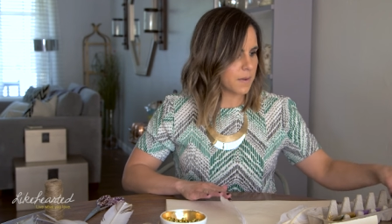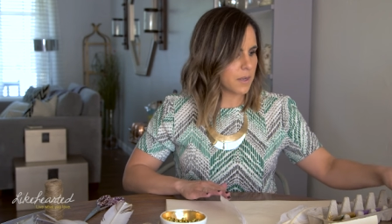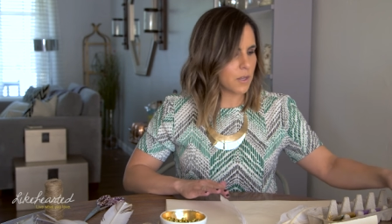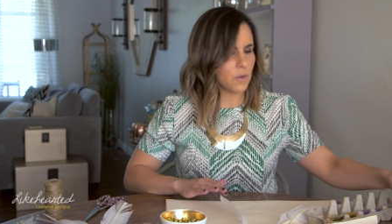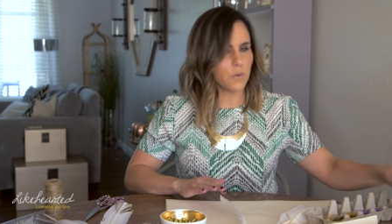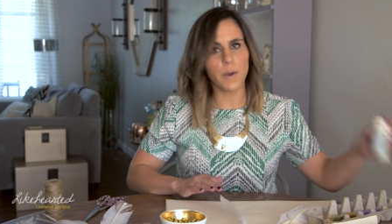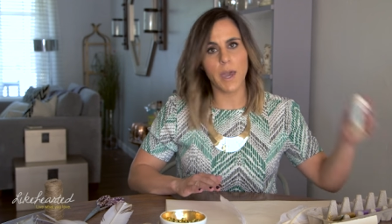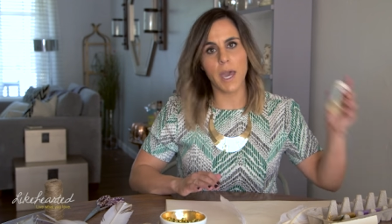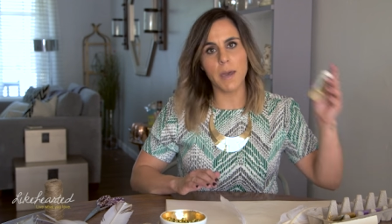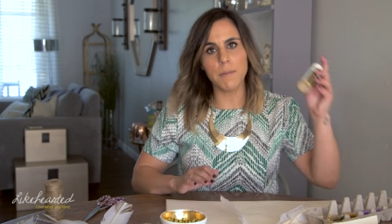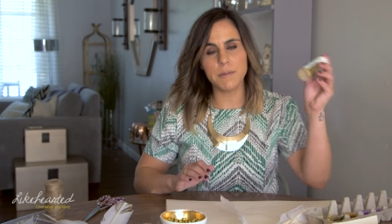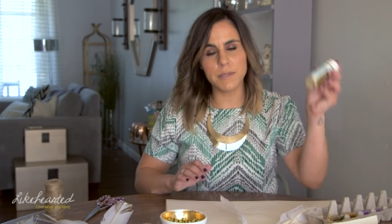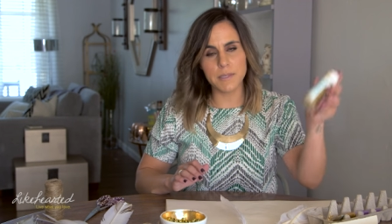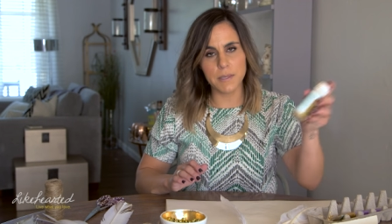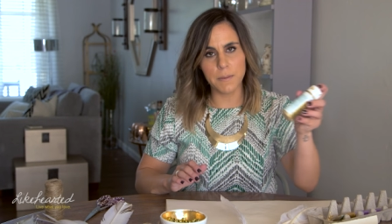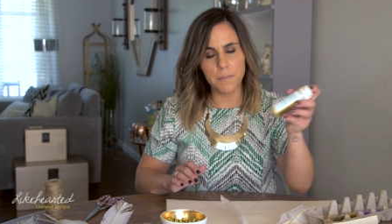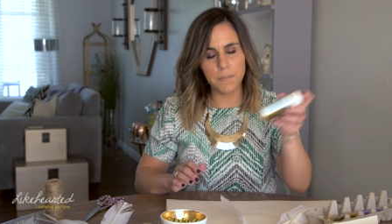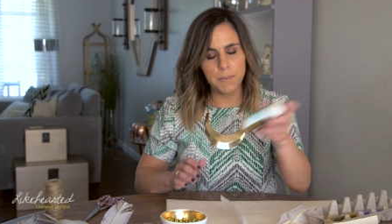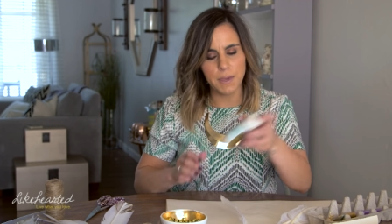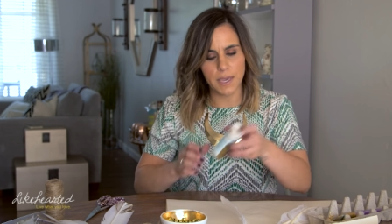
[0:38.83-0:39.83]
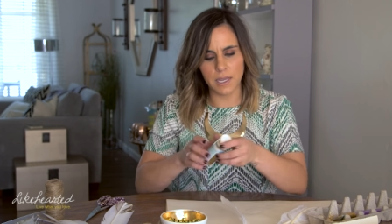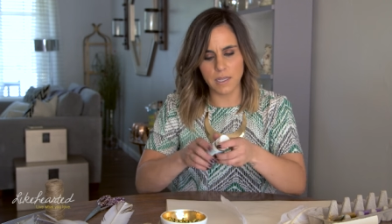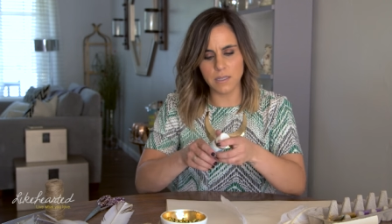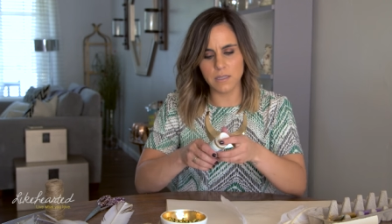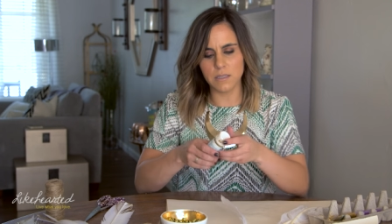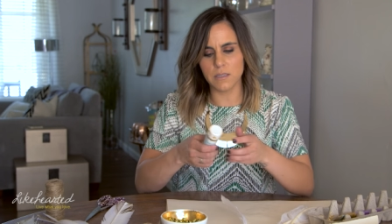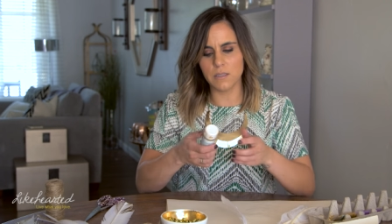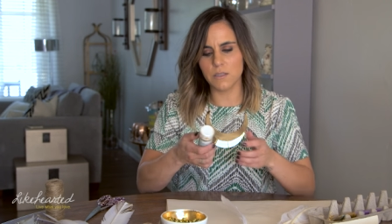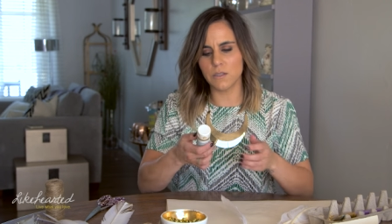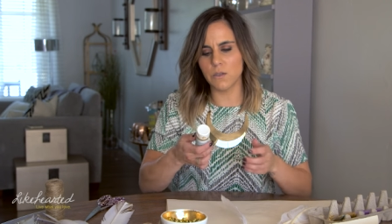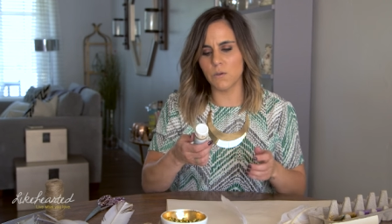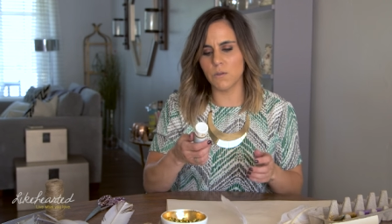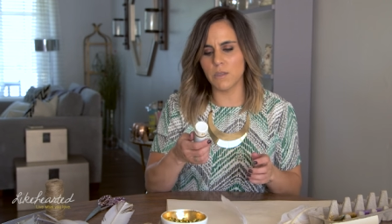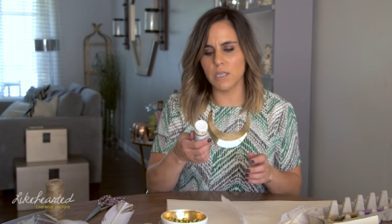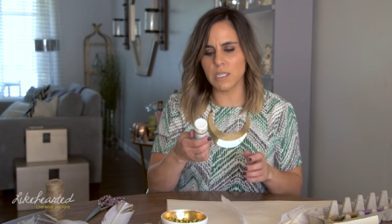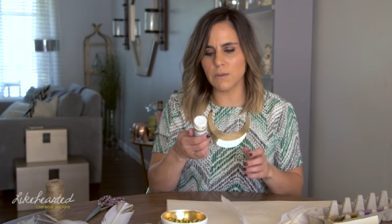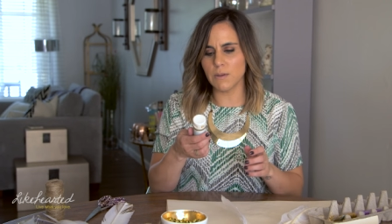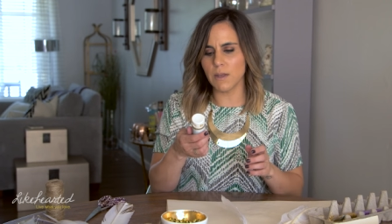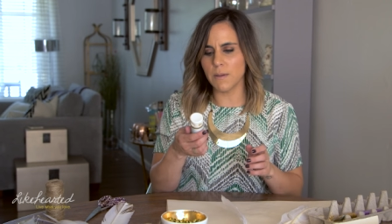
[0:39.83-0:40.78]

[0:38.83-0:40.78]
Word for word: I'm gonna grab some paint. So this